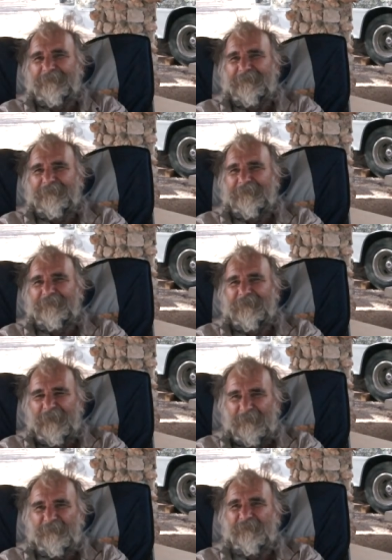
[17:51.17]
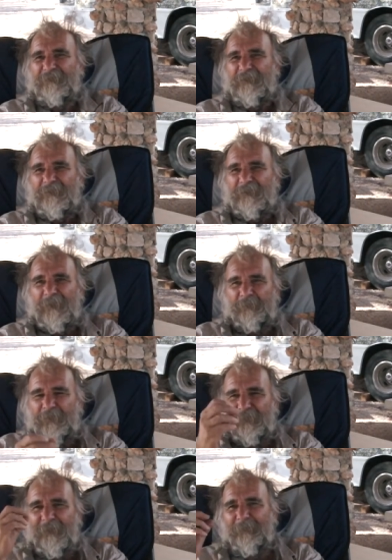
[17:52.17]
Really? Yeah. A
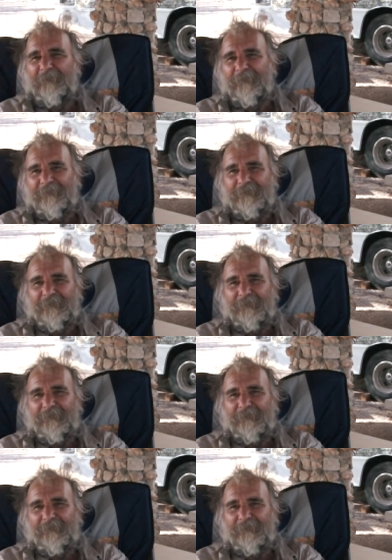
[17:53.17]
pure emerald